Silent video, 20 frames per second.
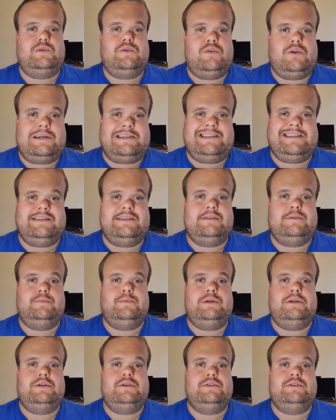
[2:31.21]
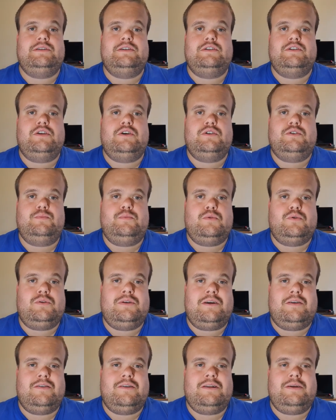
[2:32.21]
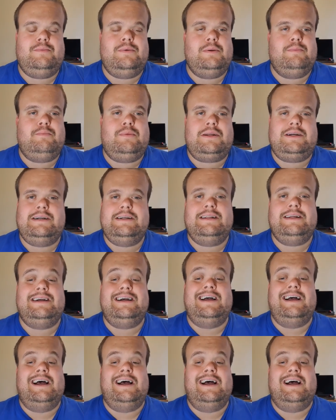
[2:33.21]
crisis because there's no sport currently be played,